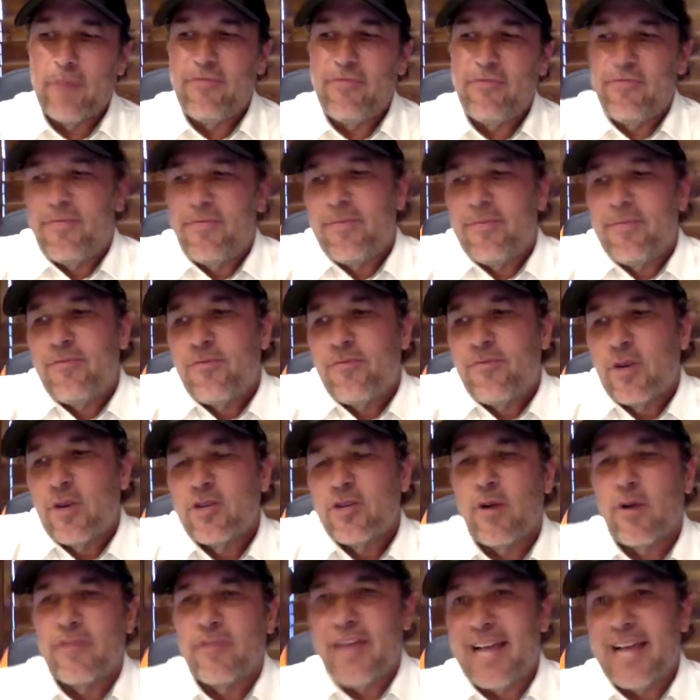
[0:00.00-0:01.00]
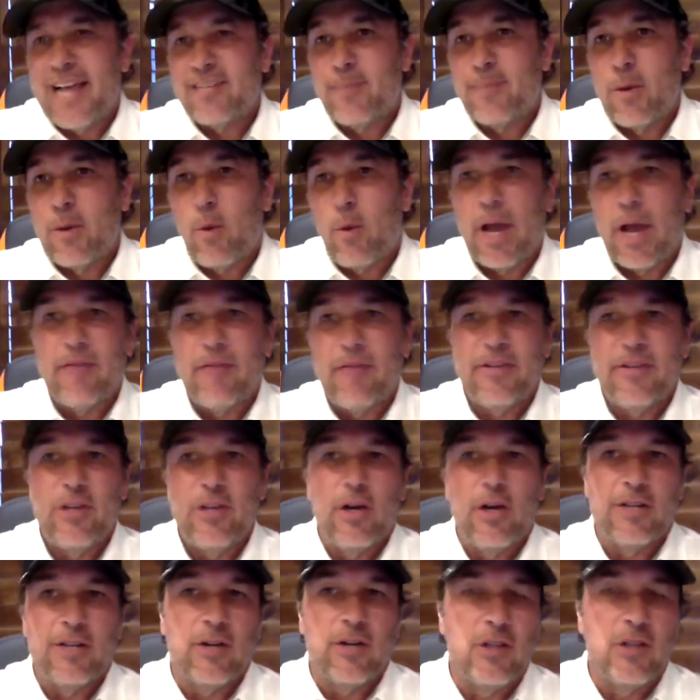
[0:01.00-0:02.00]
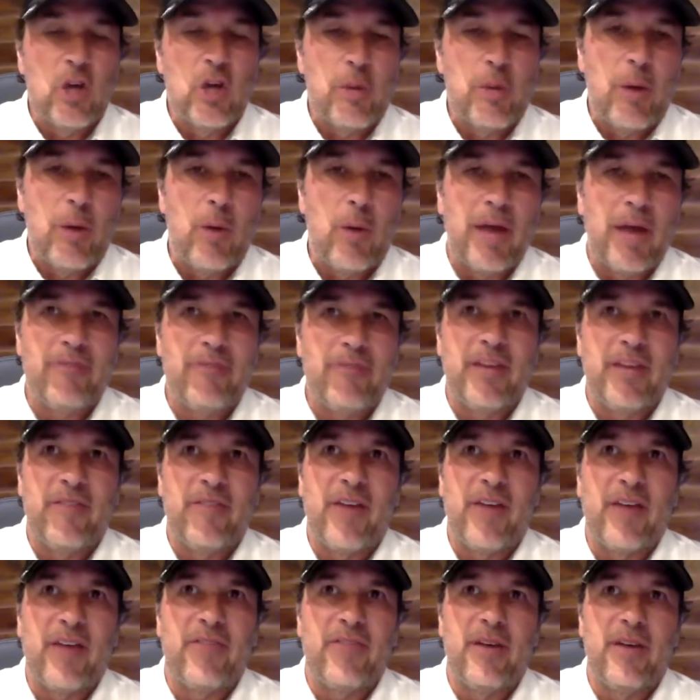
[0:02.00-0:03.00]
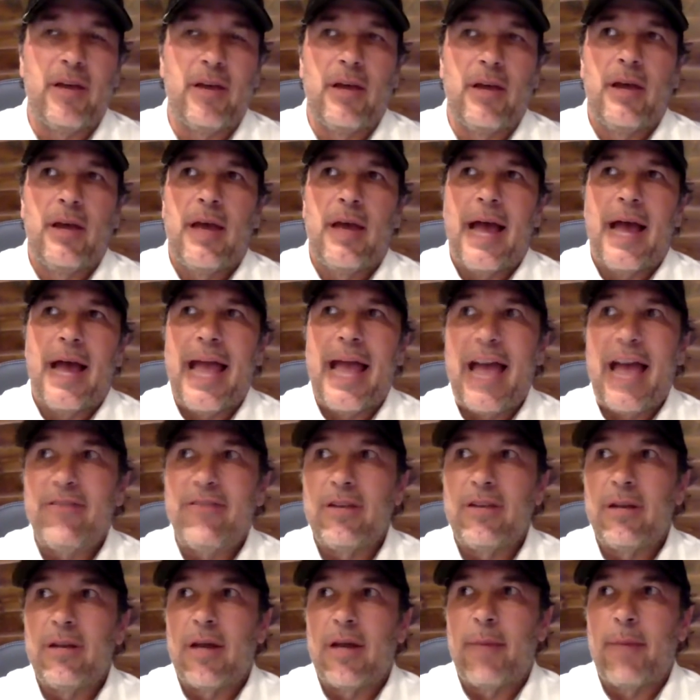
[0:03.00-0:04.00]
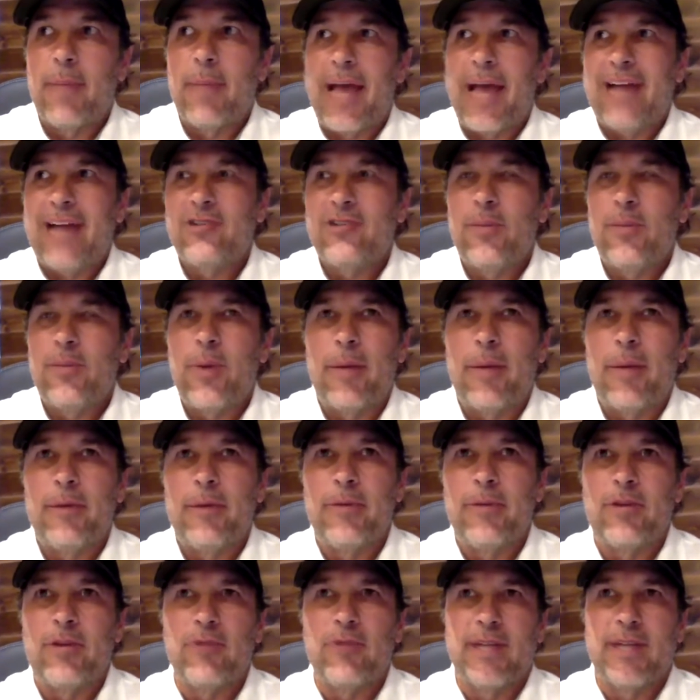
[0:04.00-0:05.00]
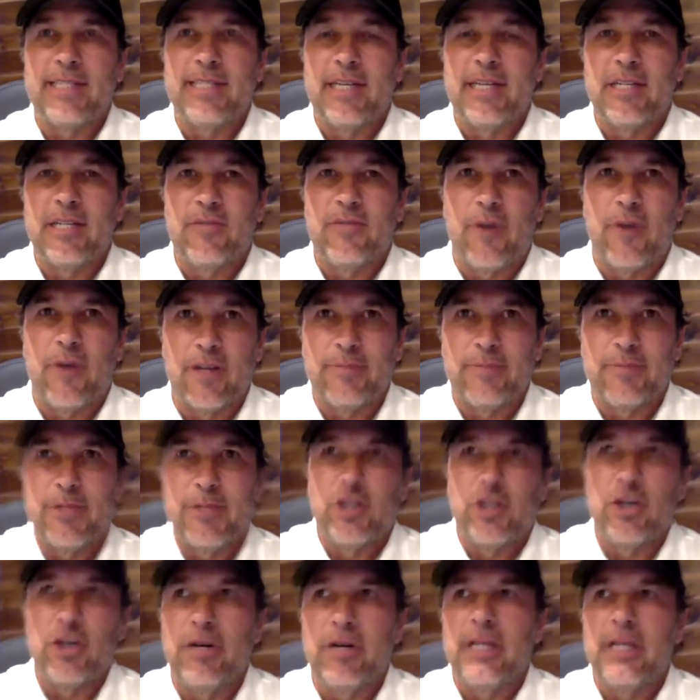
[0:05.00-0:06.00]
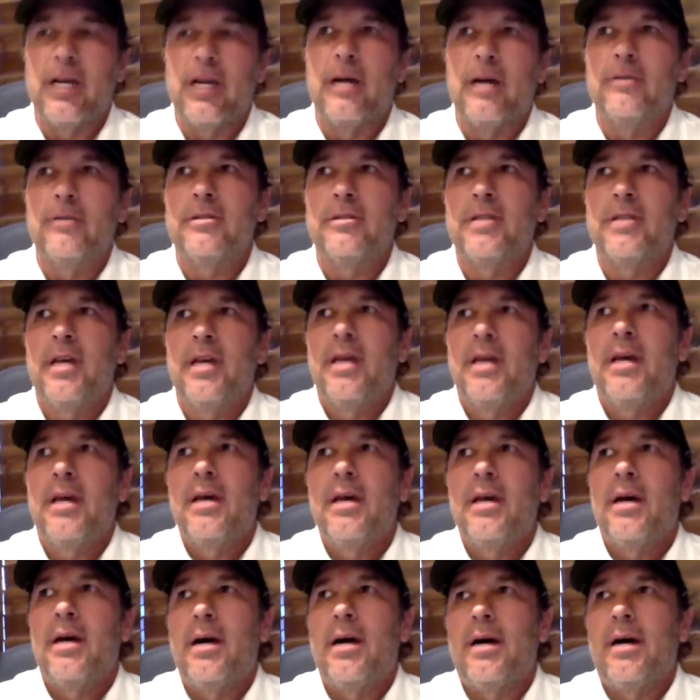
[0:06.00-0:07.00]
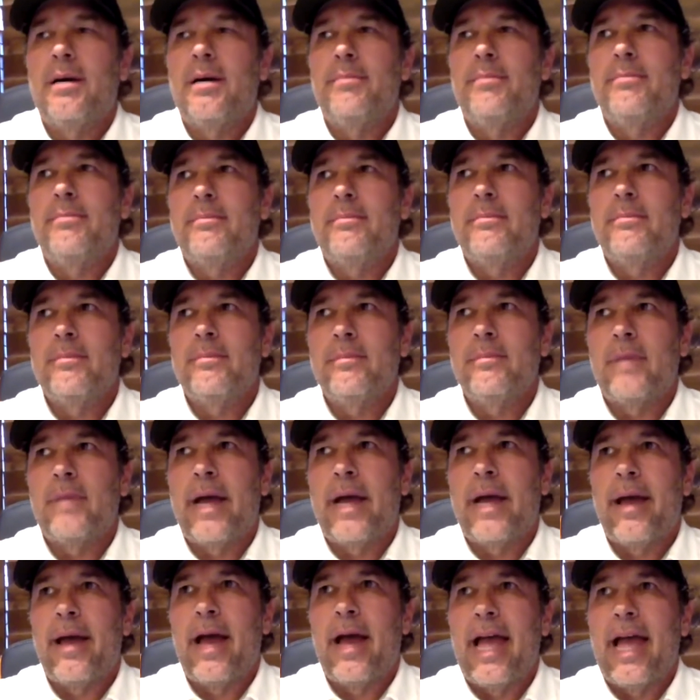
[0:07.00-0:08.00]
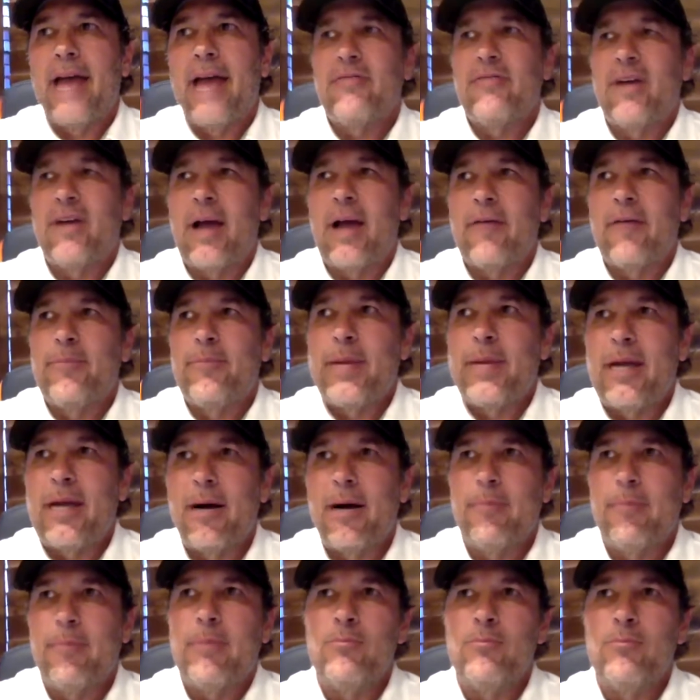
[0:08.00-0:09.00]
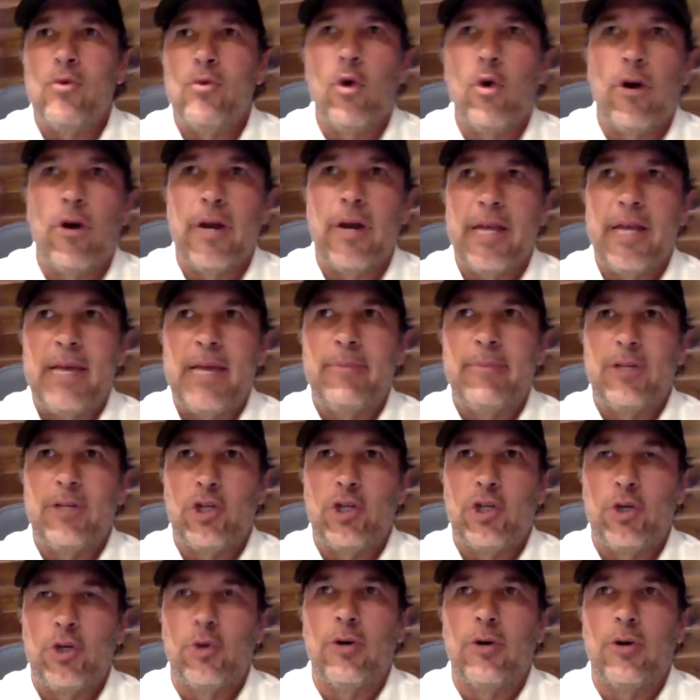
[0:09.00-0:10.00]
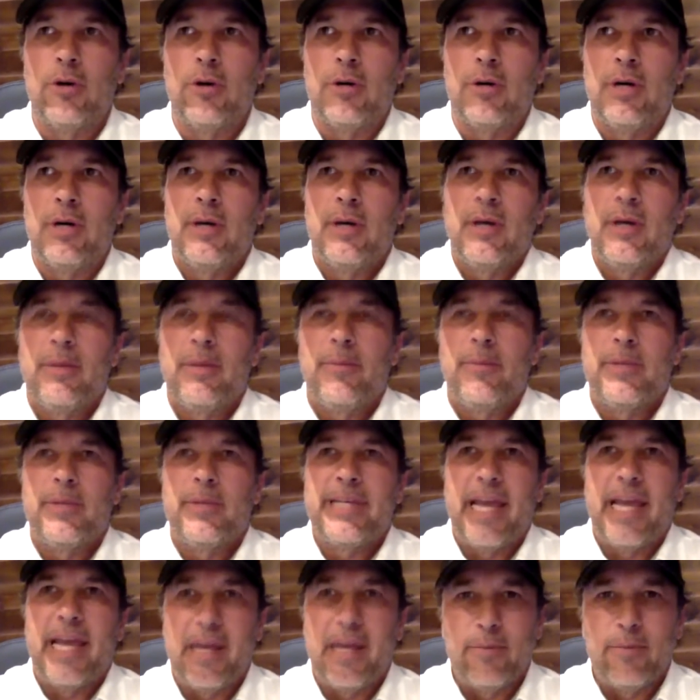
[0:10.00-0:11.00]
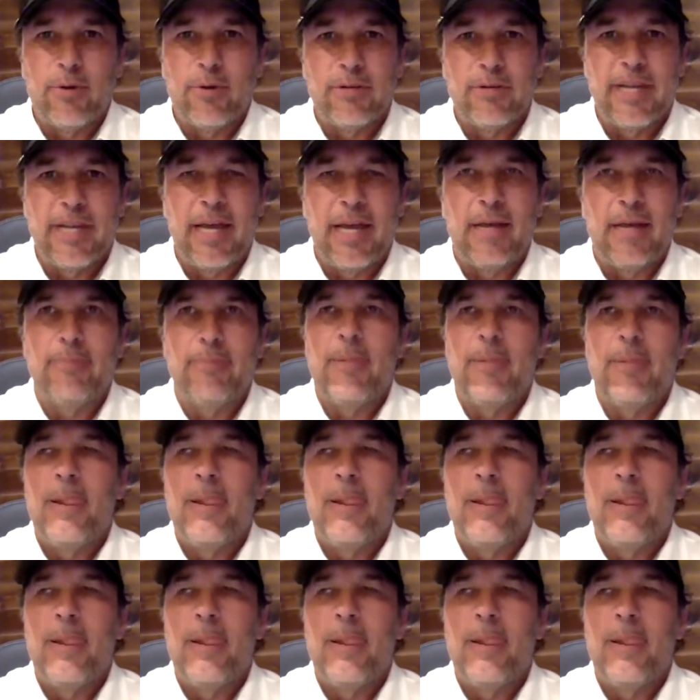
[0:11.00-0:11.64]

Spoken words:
First of all, if you ask my wife, and you guys all know my wife, I'm actually probably regressing as far as maturity goes. I've become more immature taking Protandim.